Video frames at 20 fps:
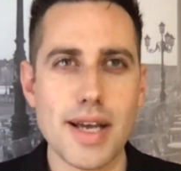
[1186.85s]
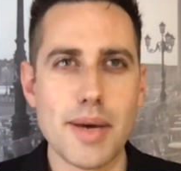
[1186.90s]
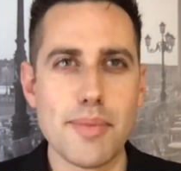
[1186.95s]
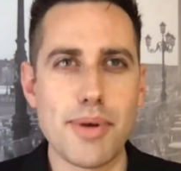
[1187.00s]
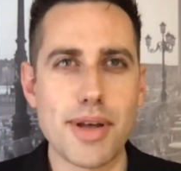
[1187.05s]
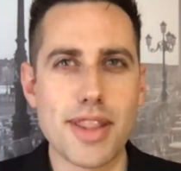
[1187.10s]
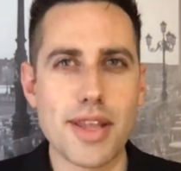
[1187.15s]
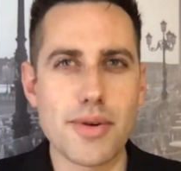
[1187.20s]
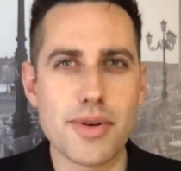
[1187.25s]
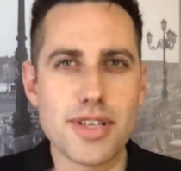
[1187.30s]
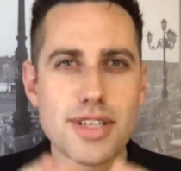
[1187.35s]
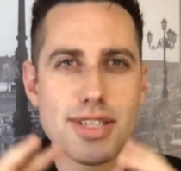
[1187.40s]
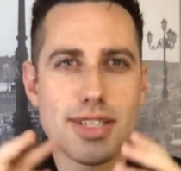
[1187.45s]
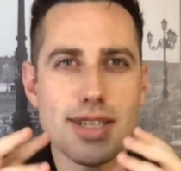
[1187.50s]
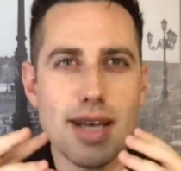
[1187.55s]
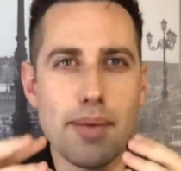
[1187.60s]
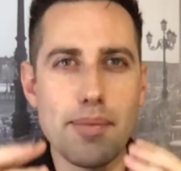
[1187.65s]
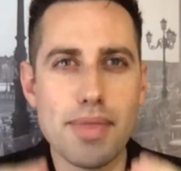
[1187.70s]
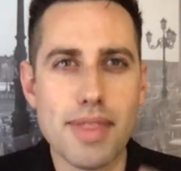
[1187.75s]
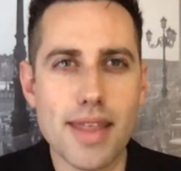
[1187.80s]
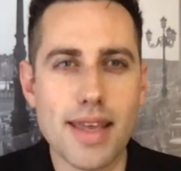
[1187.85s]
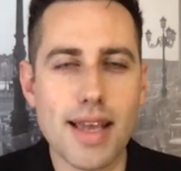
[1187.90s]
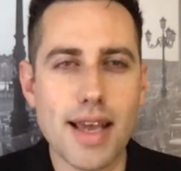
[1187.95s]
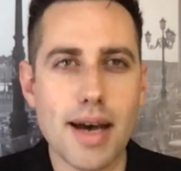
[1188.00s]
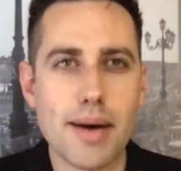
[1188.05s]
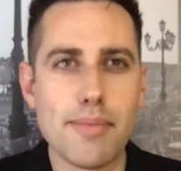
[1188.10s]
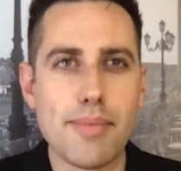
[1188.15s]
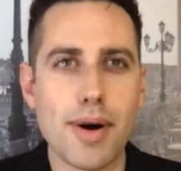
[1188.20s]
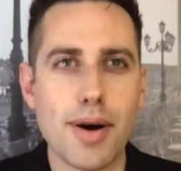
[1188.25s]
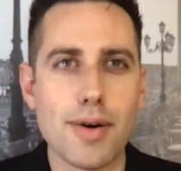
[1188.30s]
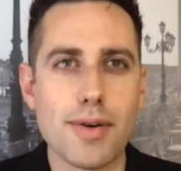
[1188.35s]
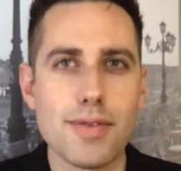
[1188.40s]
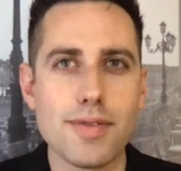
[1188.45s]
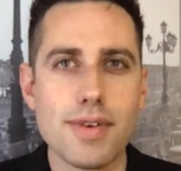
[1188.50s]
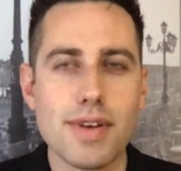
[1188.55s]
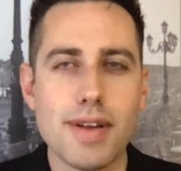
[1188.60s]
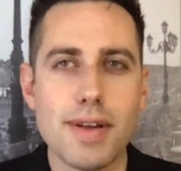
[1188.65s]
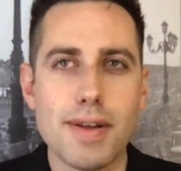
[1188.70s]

but there was something about